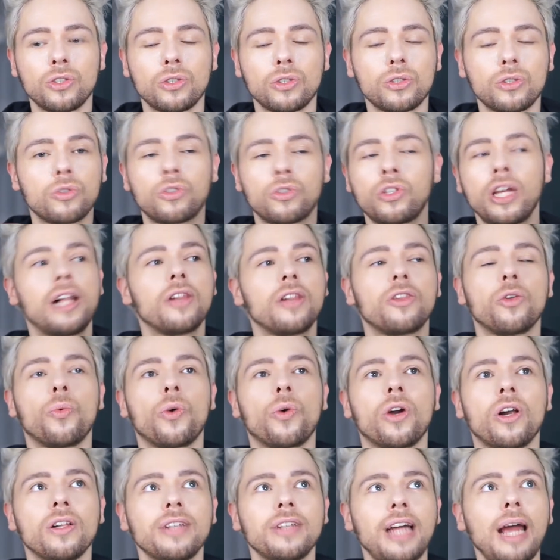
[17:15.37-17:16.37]
to tell the
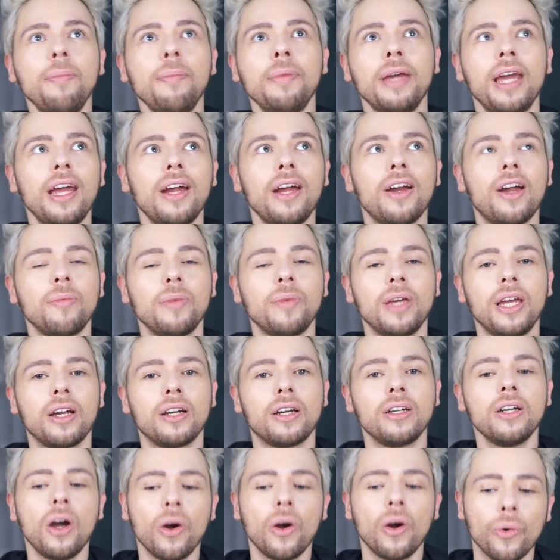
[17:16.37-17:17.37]
world, I'm here, I'm here.
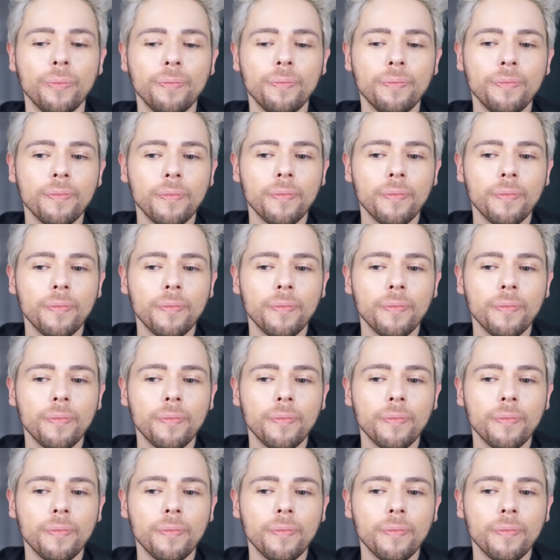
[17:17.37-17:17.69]
No.